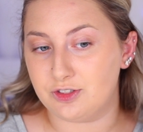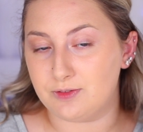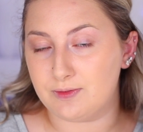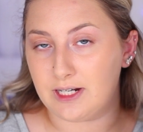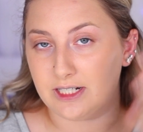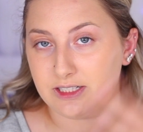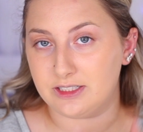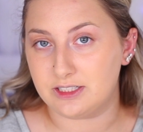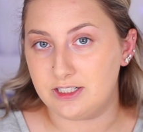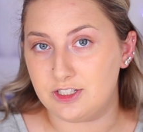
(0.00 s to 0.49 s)

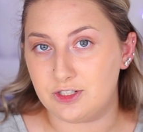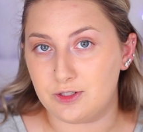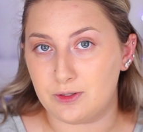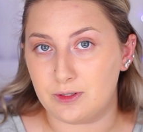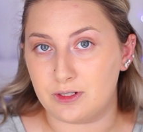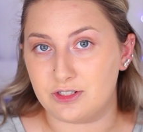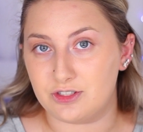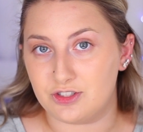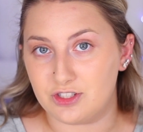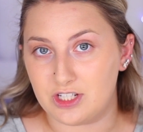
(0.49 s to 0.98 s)
directly to
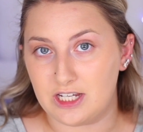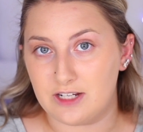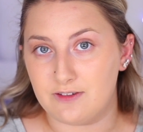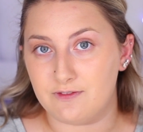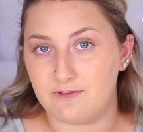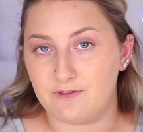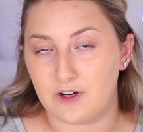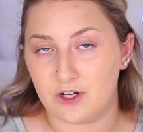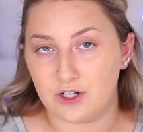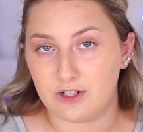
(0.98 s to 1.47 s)
her
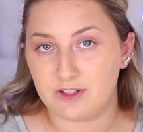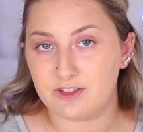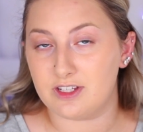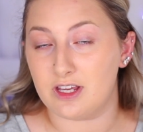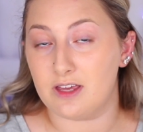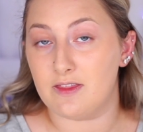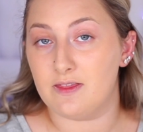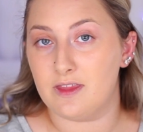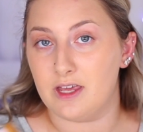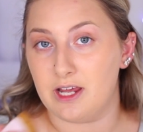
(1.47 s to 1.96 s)
skin first
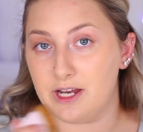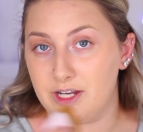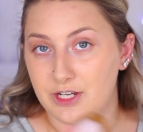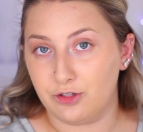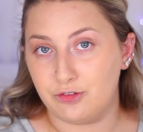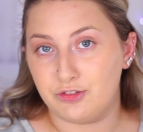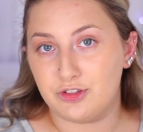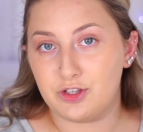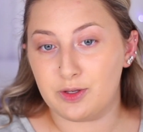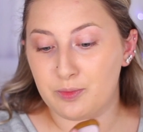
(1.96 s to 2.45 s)
and then
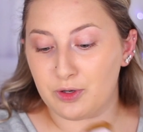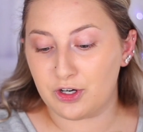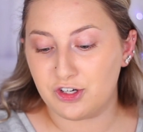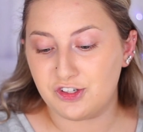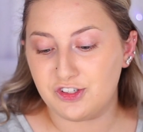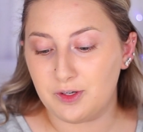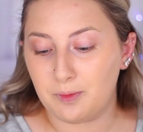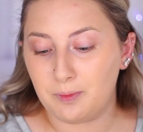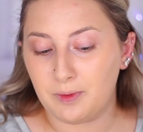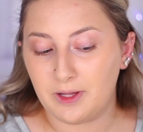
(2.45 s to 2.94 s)
used the
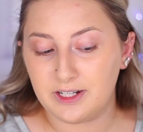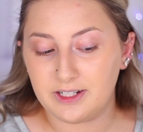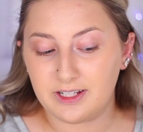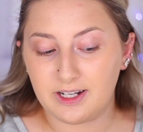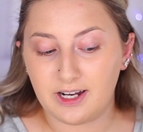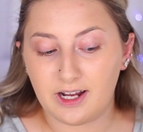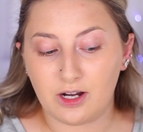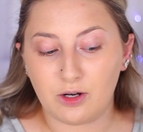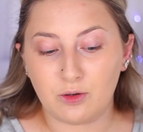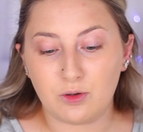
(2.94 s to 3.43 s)
brush to blend
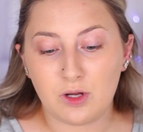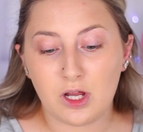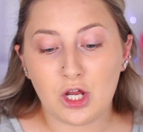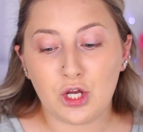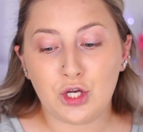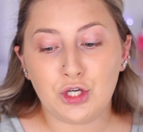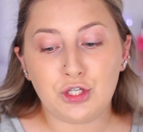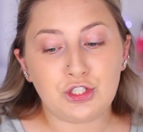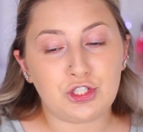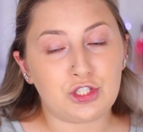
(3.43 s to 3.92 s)
it out.
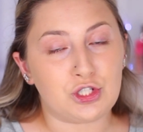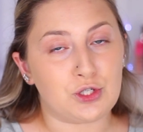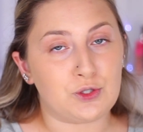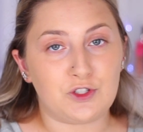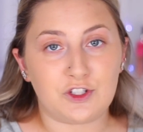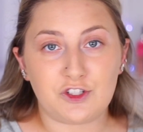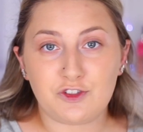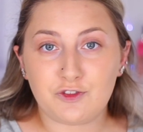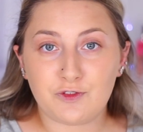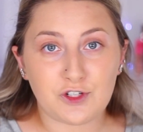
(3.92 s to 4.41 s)
So
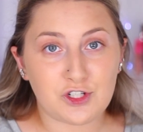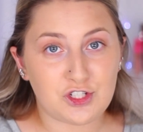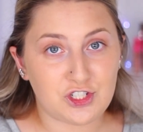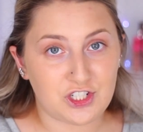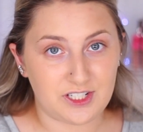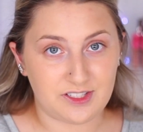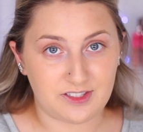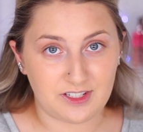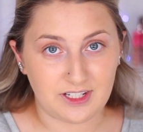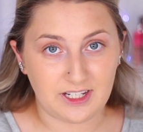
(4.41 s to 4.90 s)
just for
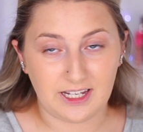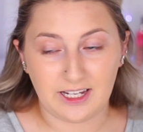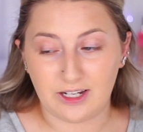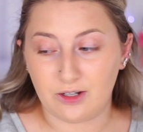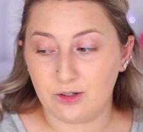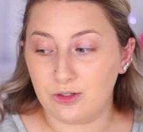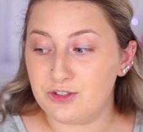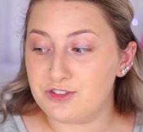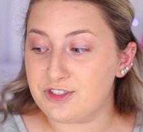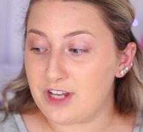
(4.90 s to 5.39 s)
shiz and
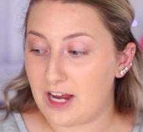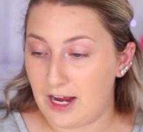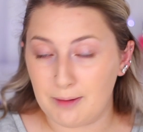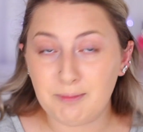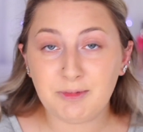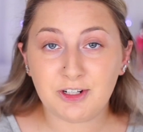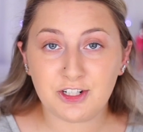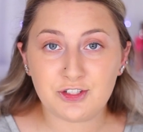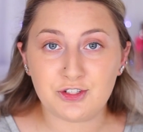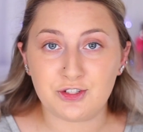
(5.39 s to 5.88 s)
giggles,
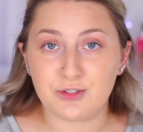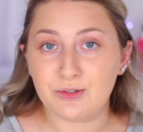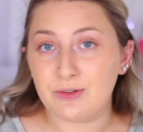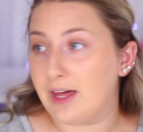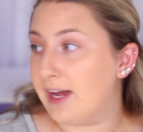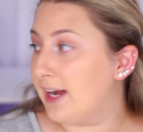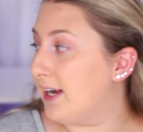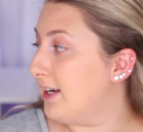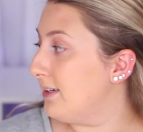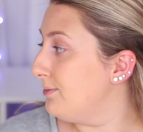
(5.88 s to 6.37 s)
I'm gonna do
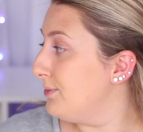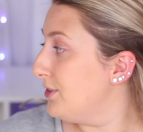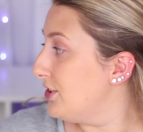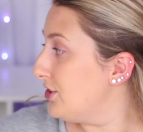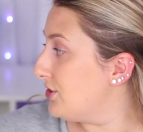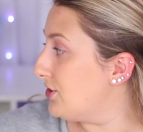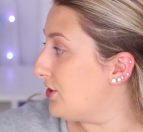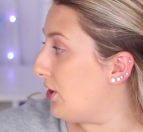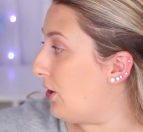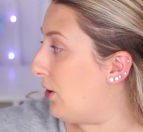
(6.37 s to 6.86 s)
that.
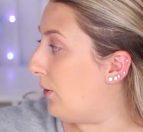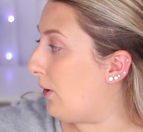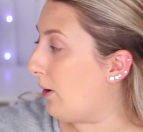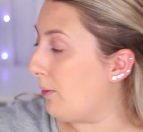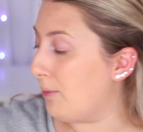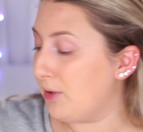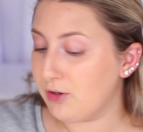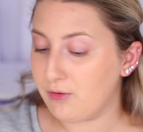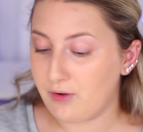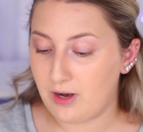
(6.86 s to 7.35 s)
So I'm
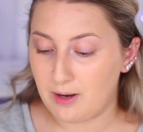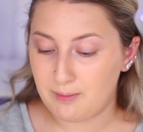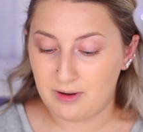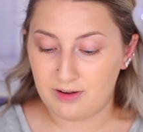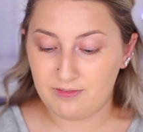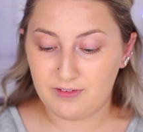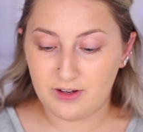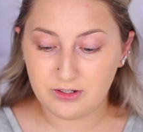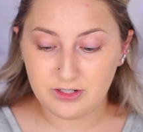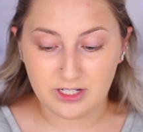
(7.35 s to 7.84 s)
gonna grab
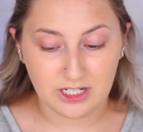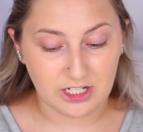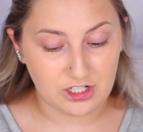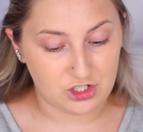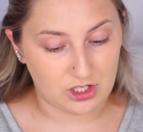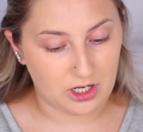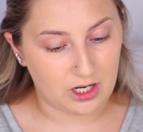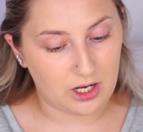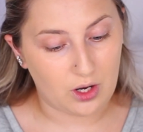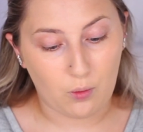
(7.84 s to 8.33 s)
my
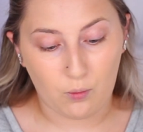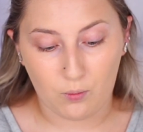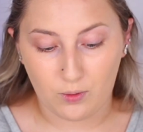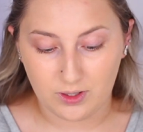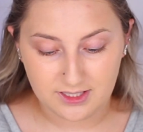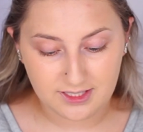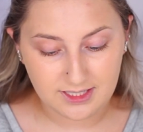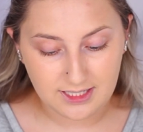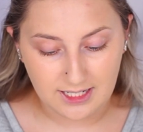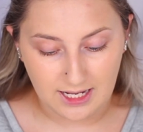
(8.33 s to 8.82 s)
foundation
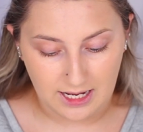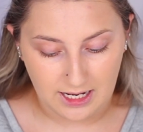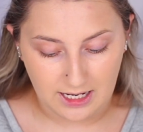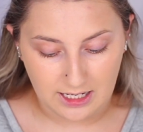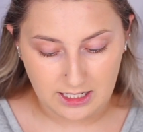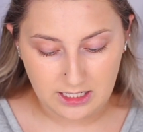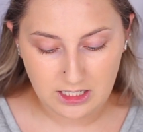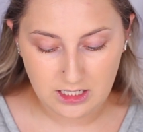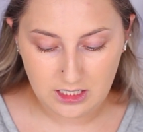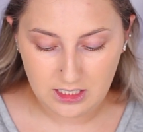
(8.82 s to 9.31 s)
once
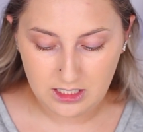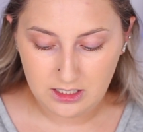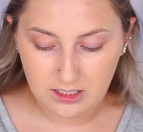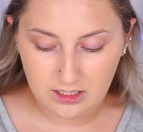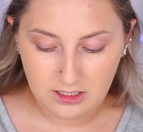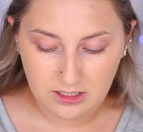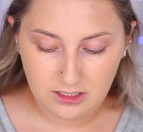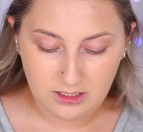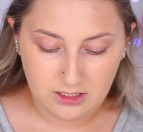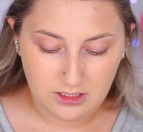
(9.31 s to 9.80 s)
again.
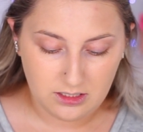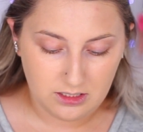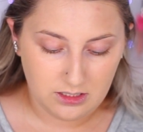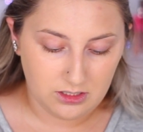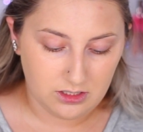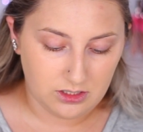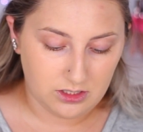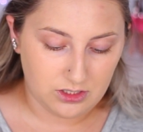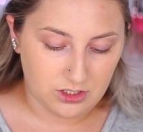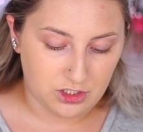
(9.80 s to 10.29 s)

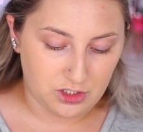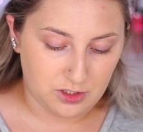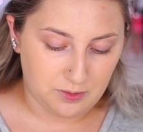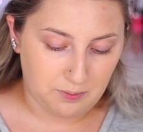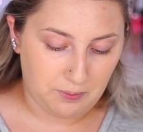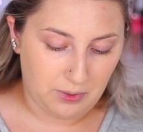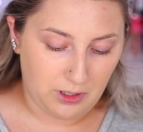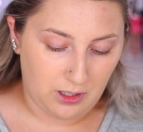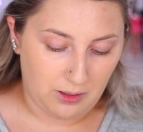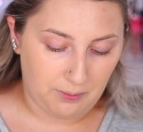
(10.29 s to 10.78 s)

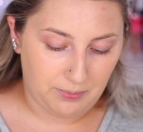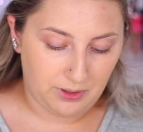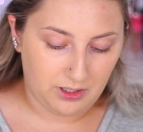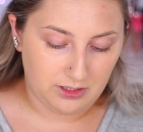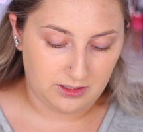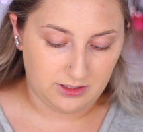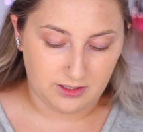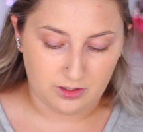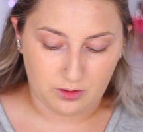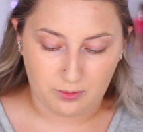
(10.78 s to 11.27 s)
Just pump a
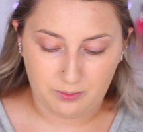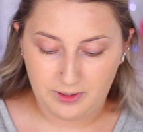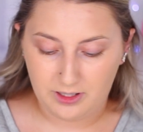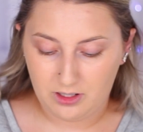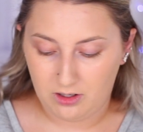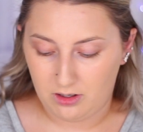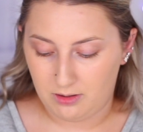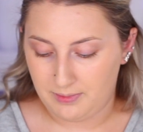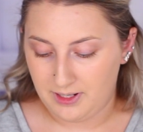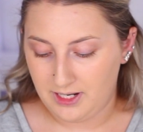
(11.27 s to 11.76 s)
little
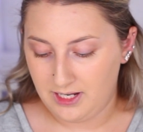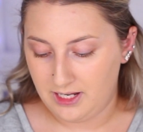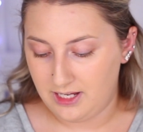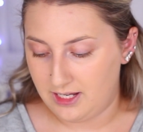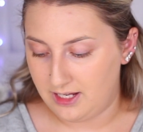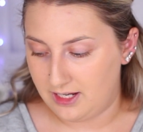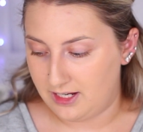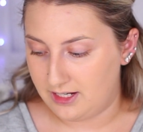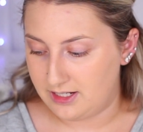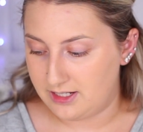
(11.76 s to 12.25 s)
bit on my
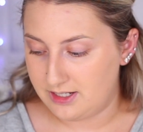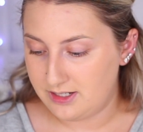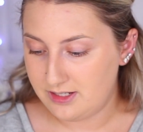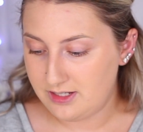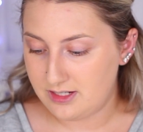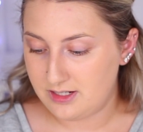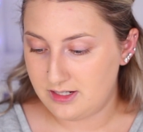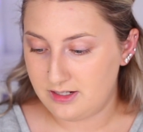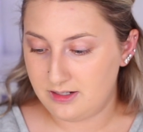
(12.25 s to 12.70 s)
hand,